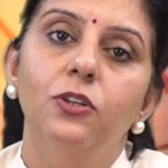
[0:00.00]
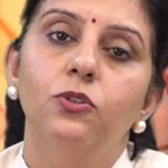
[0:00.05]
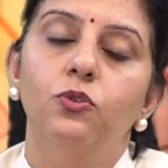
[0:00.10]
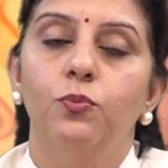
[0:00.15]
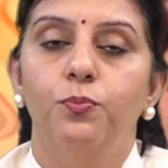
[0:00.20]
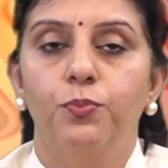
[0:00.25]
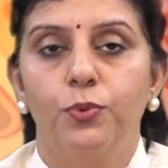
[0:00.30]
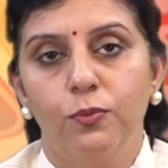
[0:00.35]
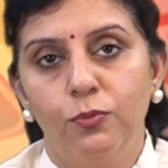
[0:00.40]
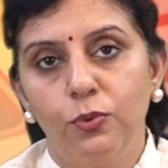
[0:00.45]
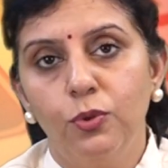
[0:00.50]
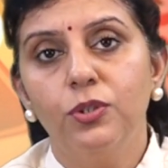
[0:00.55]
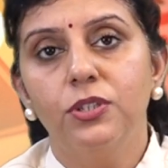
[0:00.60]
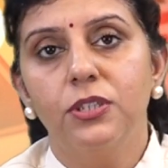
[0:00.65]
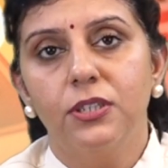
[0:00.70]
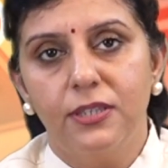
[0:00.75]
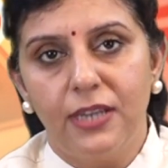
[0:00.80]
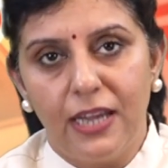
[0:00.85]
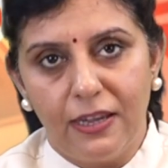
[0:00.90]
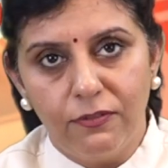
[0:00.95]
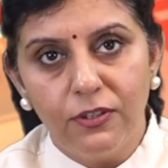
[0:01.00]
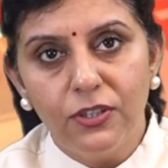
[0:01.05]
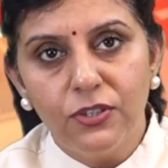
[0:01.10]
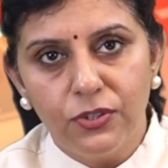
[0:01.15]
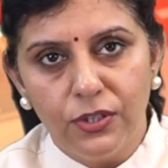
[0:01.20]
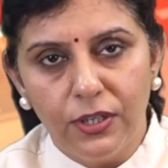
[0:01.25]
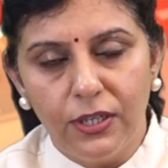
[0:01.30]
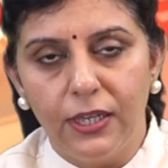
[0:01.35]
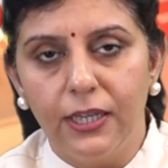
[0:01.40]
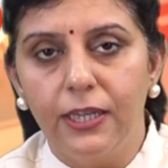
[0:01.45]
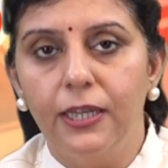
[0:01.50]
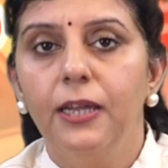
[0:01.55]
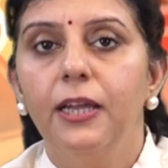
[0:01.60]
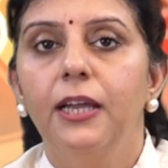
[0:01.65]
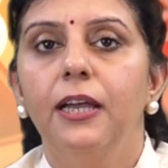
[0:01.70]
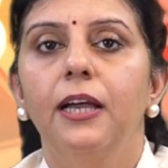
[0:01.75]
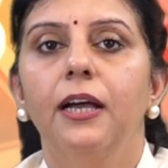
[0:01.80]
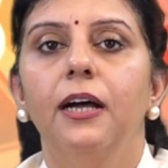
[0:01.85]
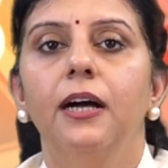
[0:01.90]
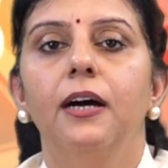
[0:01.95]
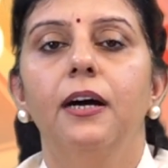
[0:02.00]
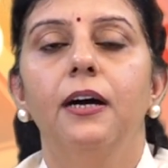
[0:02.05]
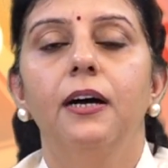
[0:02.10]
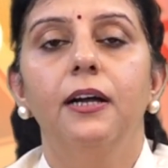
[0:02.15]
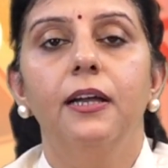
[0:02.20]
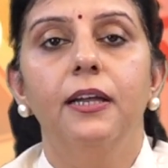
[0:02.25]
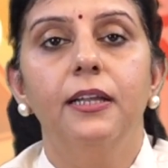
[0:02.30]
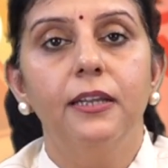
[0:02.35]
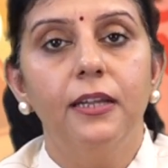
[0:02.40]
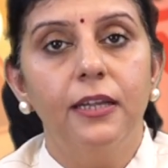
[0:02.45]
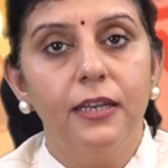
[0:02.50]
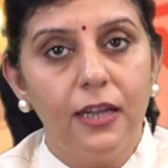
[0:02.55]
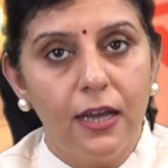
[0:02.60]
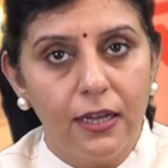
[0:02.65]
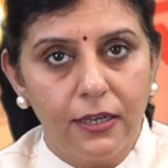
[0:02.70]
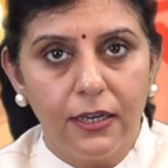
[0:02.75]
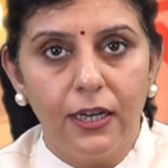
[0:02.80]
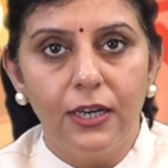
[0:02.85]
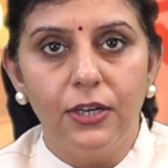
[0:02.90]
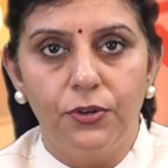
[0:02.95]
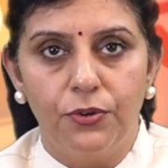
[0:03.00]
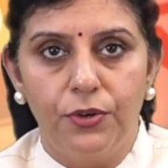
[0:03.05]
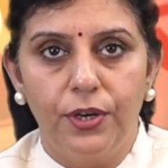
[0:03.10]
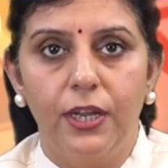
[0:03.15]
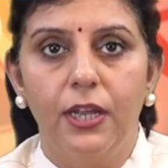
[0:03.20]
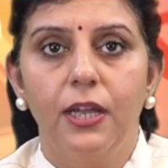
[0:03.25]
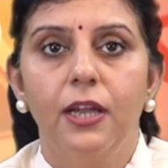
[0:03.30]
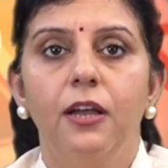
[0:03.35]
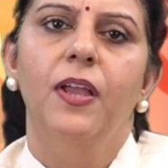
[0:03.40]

to promote diversity in our country.